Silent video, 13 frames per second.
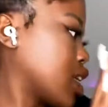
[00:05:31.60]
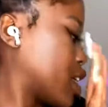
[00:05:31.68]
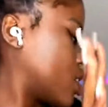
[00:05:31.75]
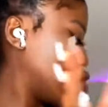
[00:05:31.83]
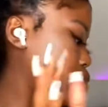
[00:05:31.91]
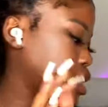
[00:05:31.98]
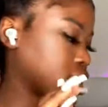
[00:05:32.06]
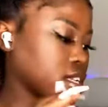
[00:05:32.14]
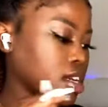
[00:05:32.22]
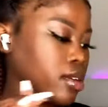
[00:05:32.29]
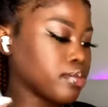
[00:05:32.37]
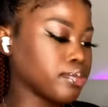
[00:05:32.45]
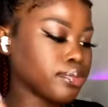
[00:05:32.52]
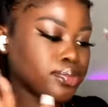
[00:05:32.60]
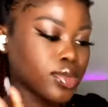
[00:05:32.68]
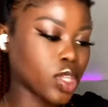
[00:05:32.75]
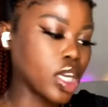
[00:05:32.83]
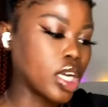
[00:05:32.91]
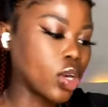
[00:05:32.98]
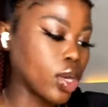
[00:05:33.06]
case you mess it up,
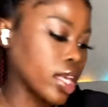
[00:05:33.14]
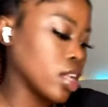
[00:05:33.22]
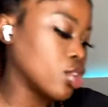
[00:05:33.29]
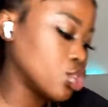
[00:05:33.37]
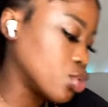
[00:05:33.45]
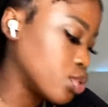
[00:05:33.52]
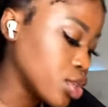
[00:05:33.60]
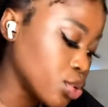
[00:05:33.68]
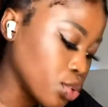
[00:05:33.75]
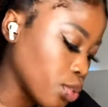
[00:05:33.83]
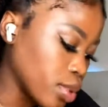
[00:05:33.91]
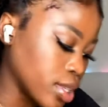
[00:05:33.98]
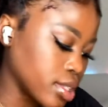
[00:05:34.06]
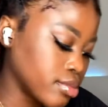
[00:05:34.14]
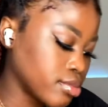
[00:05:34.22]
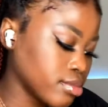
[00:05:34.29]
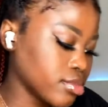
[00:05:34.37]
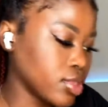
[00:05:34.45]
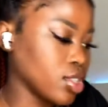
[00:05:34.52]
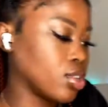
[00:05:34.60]
you'll go get you a new one.
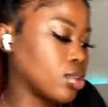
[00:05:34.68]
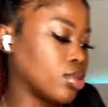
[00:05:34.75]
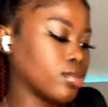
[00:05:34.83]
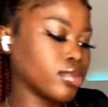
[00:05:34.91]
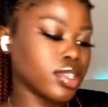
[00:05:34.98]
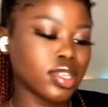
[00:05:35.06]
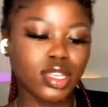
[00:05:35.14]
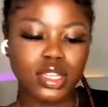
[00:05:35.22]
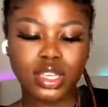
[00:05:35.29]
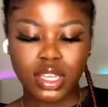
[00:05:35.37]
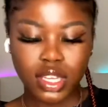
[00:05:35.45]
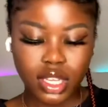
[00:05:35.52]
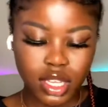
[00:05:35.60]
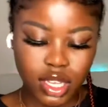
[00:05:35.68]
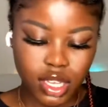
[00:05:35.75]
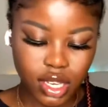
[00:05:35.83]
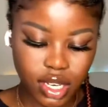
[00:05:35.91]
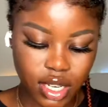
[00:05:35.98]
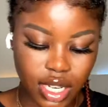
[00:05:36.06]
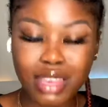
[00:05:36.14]
You know,
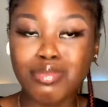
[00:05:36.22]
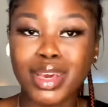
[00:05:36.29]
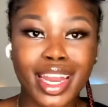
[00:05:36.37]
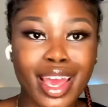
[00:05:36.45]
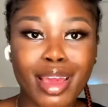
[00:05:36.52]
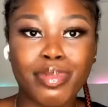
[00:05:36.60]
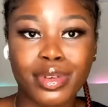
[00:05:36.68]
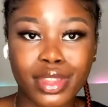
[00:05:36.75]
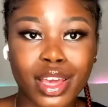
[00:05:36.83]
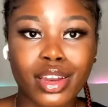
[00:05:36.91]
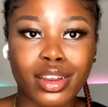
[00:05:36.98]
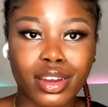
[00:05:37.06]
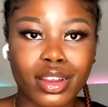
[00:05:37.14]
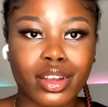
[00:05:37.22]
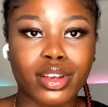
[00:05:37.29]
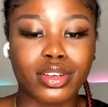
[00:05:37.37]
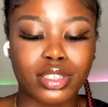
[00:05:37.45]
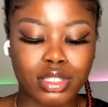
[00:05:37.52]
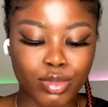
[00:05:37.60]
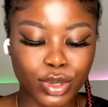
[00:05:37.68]
they better have put that in there,
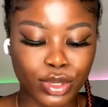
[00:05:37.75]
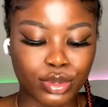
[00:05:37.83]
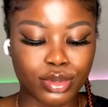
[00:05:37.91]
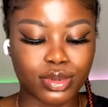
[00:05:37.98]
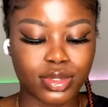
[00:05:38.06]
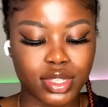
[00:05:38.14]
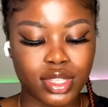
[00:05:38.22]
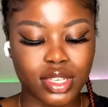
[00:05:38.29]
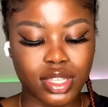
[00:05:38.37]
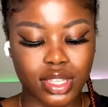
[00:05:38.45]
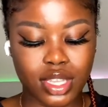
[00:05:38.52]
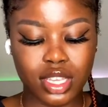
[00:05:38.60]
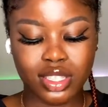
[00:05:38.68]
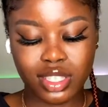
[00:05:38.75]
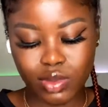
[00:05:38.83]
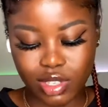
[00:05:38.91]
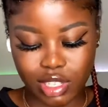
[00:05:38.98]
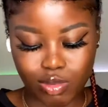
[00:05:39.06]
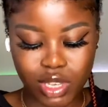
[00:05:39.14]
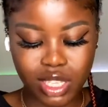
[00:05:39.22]
because boo, that's too
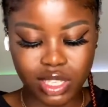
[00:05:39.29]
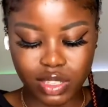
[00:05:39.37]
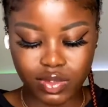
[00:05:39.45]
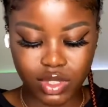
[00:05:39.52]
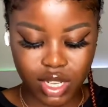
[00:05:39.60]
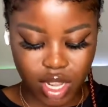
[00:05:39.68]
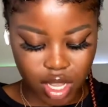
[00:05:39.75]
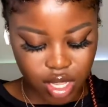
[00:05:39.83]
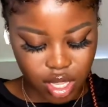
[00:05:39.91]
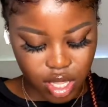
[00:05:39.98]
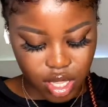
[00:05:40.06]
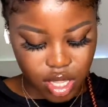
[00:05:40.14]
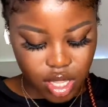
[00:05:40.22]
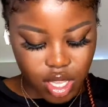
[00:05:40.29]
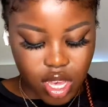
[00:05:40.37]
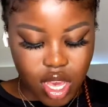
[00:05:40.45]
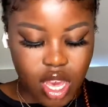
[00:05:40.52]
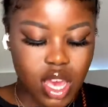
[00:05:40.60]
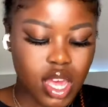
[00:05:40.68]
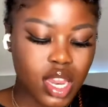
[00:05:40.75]
expensive to not.
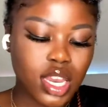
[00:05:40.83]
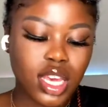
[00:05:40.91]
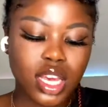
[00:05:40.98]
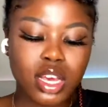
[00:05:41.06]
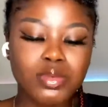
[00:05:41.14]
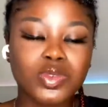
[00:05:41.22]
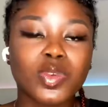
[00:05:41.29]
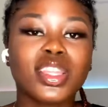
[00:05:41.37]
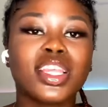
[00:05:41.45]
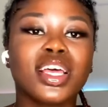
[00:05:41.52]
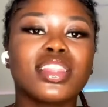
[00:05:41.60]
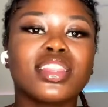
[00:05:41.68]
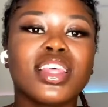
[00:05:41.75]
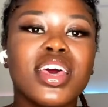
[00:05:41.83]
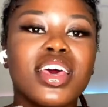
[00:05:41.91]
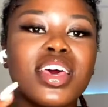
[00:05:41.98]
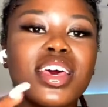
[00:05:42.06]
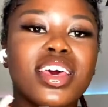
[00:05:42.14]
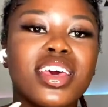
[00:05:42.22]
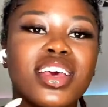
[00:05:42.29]
And then it comes with the
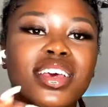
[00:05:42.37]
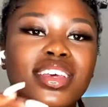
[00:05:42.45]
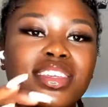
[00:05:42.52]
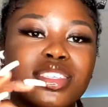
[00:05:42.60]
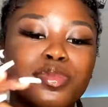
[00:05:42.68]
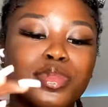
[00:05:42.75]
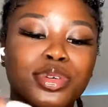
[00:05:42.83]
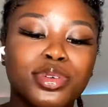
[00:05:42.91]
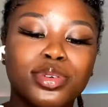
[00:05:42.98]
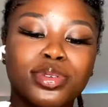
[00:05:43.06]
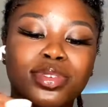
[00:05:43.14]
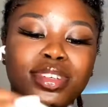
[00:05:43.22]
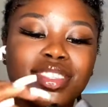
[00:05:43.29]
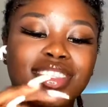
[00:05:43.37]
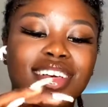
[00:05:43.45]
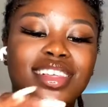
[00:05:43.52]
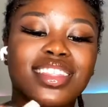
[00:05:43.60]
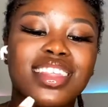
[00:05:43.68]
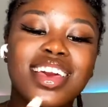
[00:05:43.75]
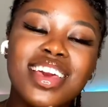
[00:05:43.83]
lens, boo. The
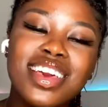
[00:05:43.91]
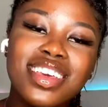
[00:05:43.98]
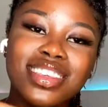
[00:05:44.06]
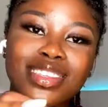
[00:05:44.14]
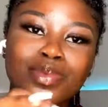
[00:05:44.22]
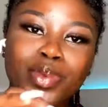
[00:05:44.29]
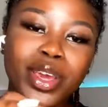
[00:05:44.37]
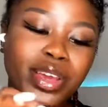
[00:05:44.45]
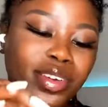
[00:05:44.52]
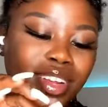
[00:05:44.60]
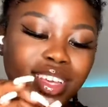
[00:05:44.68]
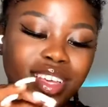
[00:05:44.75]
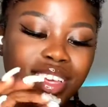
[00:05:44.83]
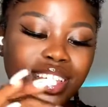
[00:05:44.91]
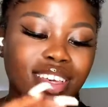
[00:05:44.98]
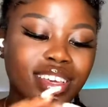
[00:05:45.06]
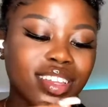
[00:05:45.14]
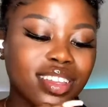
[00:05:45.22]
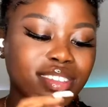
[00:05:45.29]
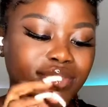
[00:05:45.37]
lens,
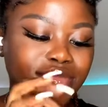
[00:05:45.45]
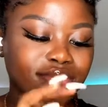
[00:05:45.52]
period.